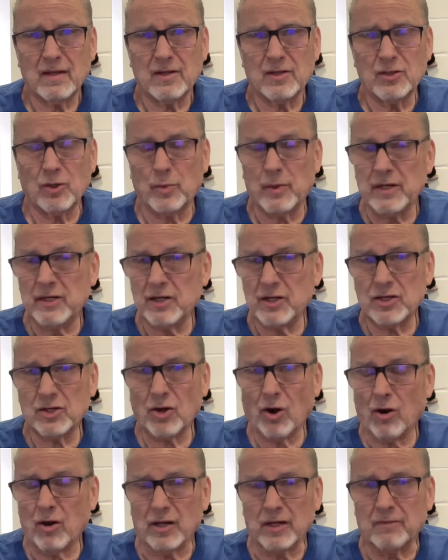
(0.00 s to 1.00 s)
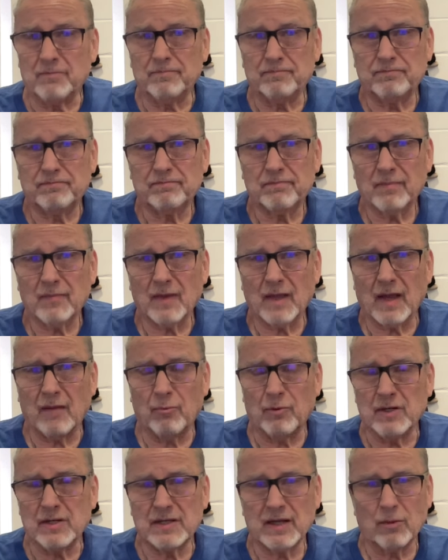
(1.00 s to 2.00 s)
So we just started,
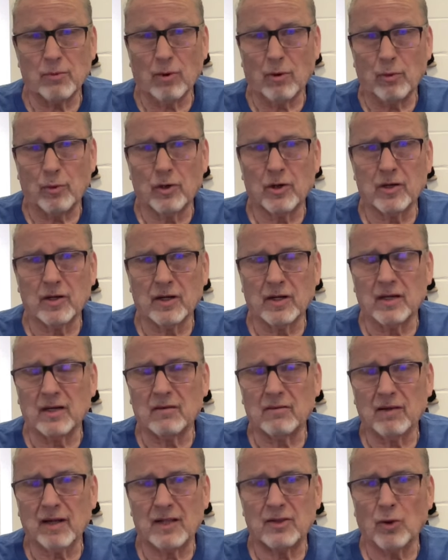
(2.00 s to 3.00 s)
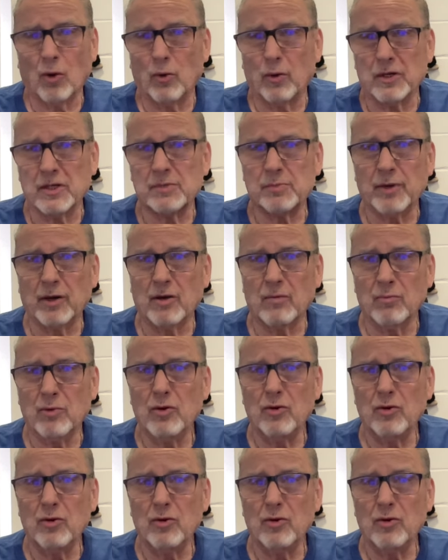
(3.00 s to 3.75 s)
and we said, well, we're going to let the Holy Spirit